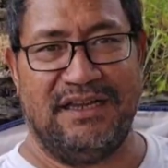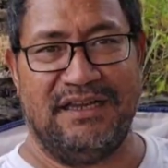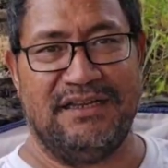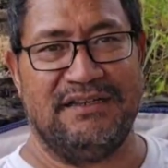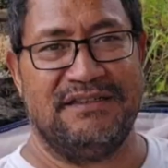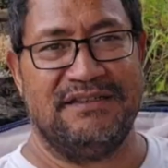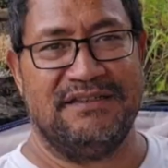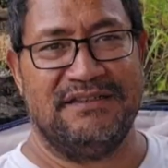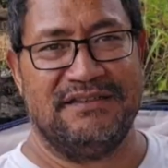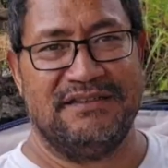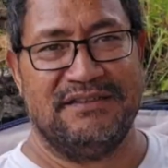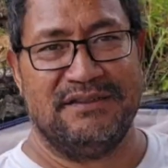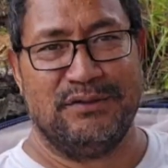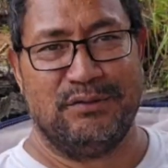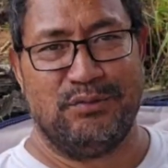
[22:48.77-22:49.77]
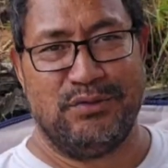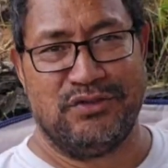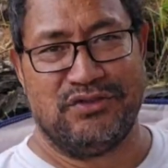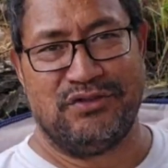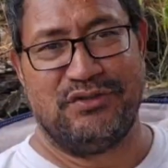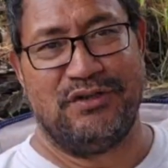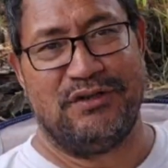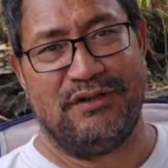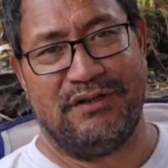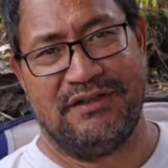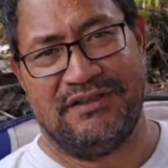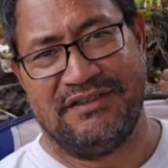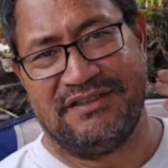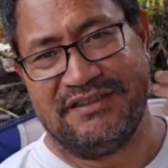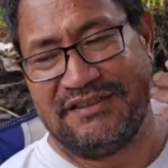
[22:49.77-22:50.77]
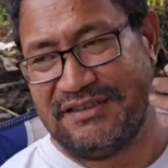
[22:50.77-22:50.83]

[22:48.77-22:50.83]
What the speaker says: and we should all